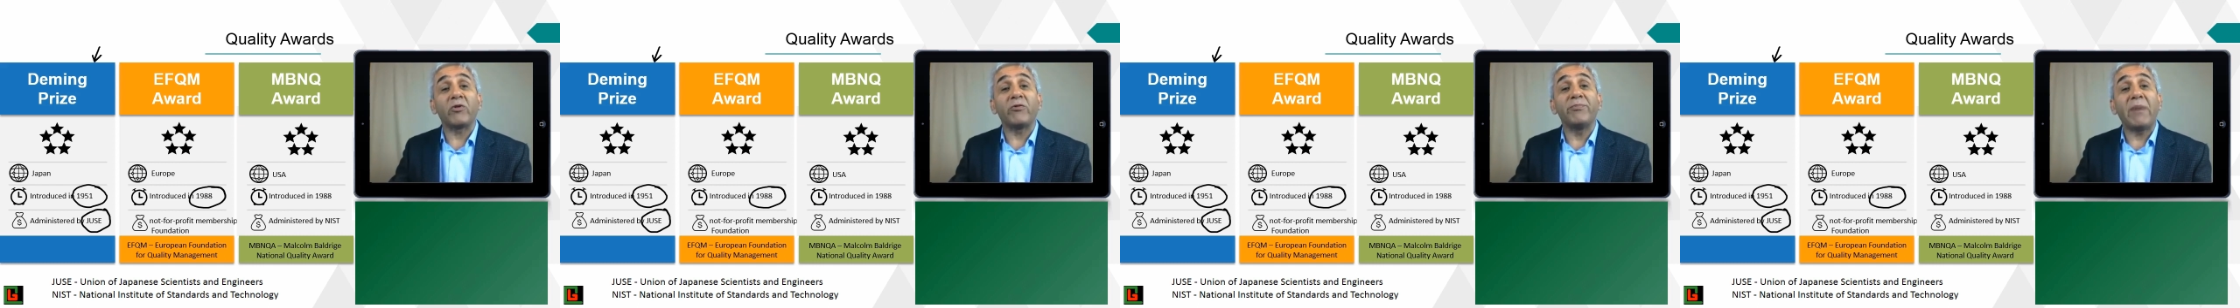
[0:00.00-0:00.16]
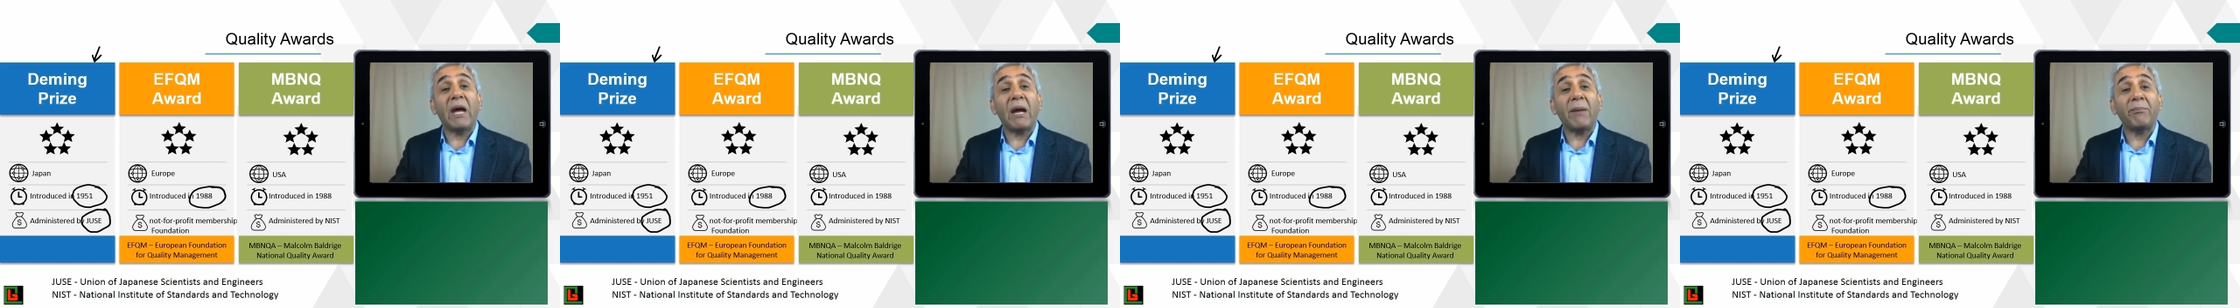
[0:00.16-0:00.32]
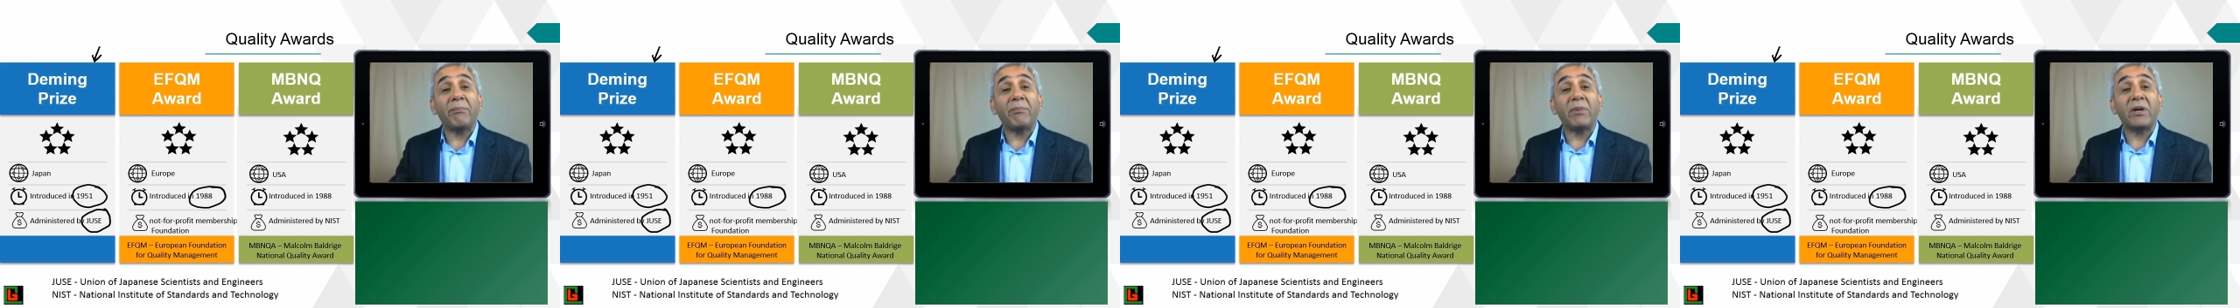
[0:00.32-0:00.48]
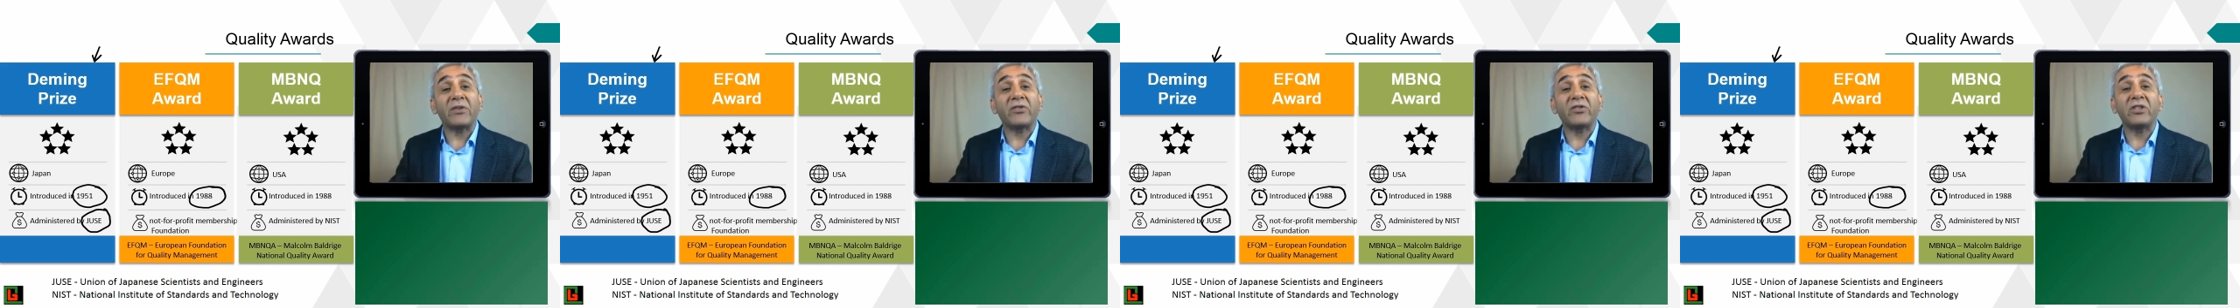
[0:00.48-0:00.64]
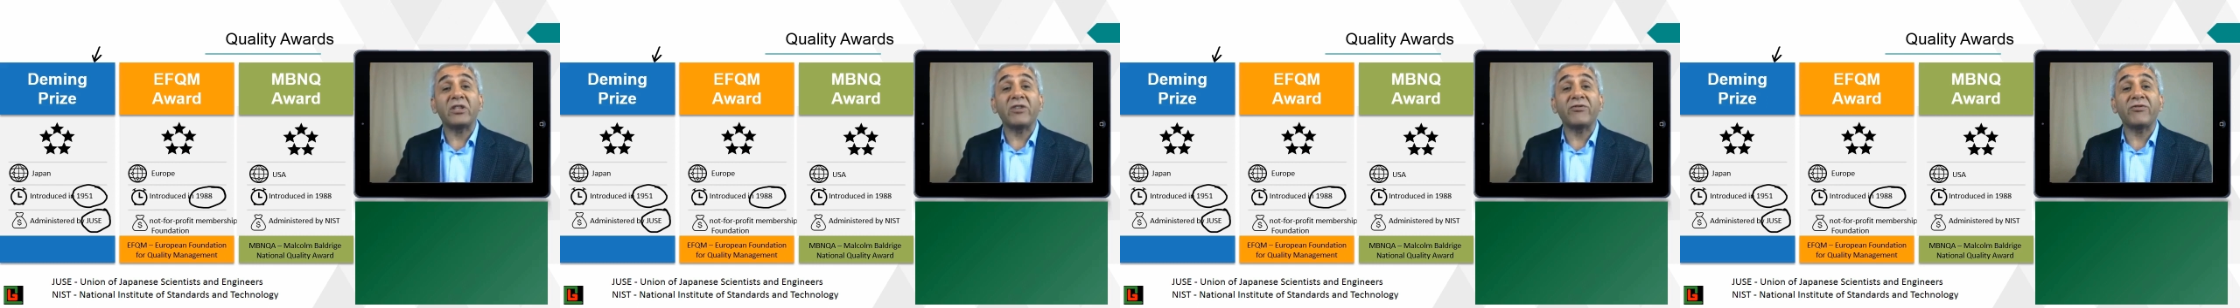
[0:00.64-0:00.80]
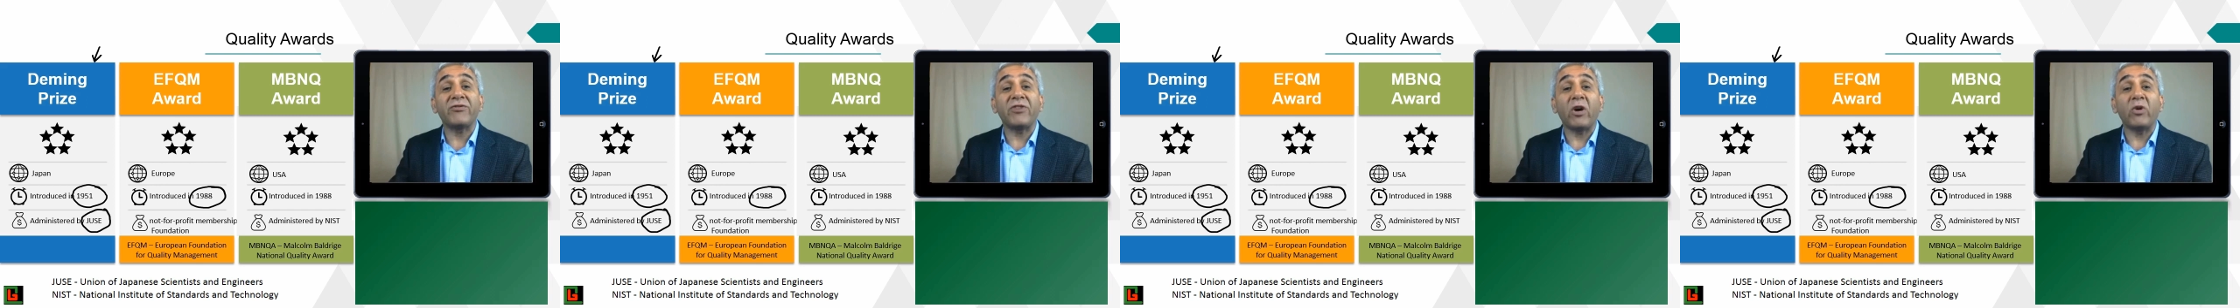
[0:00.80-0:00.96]
members
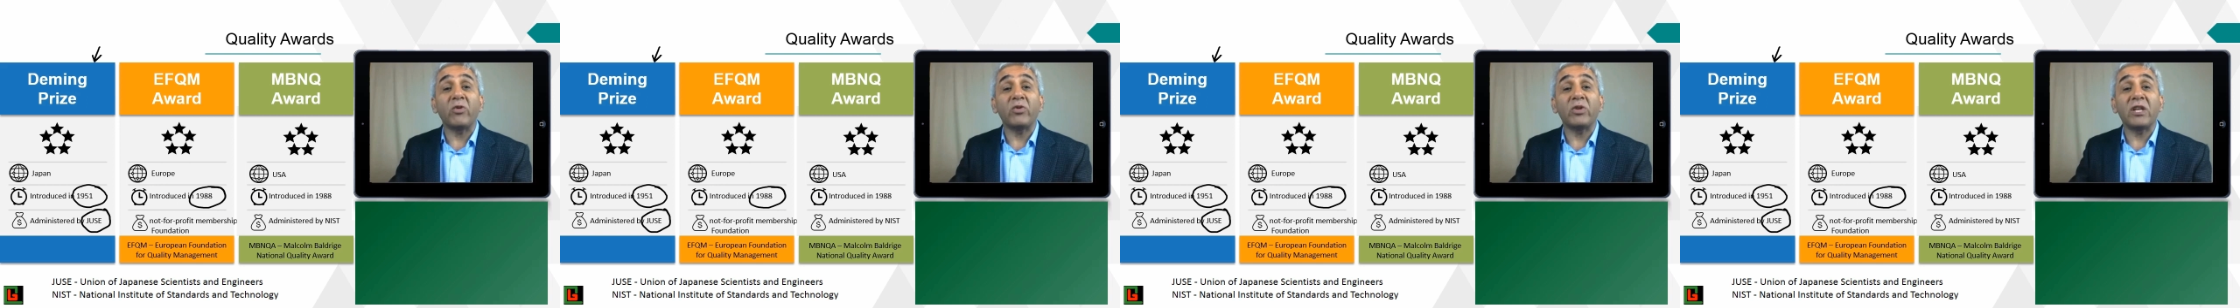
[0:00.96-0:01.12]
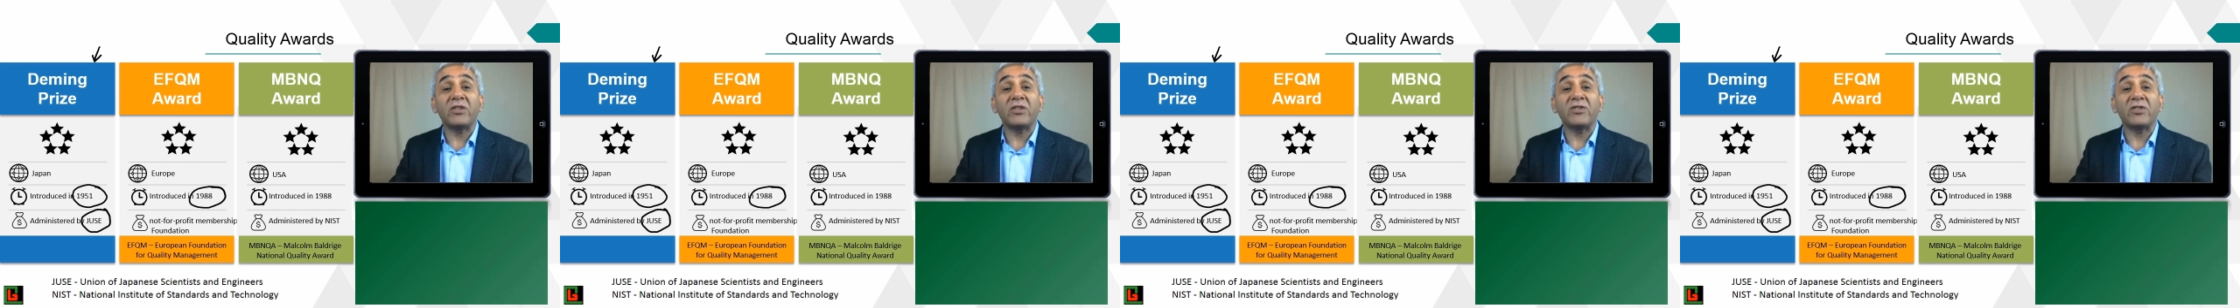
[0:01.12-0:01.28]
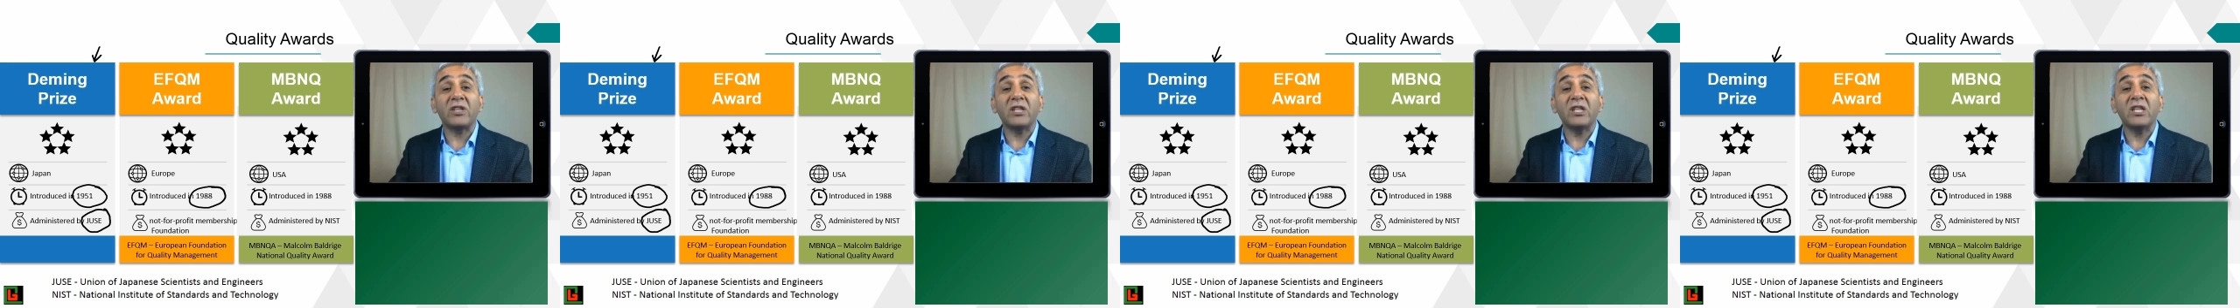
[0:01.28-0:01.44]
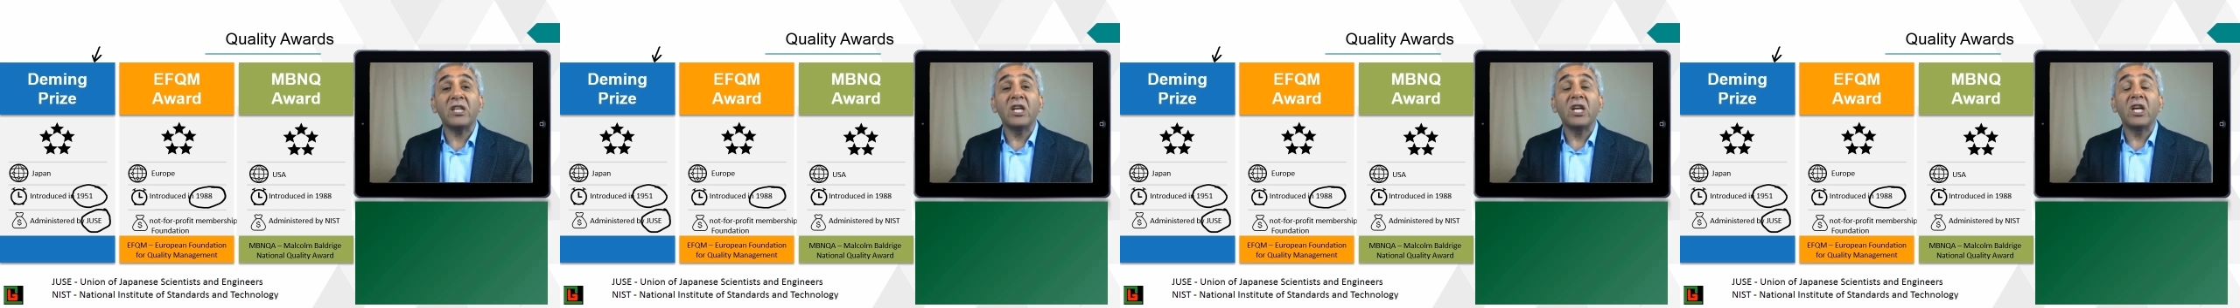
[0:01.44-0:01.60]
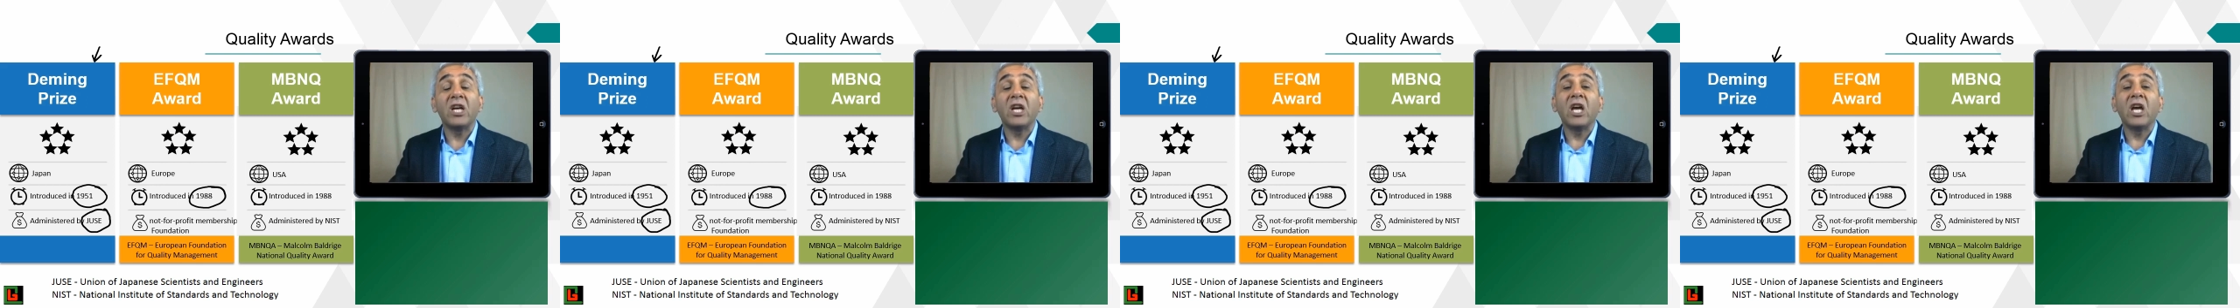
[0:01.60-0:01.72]
in the foundation,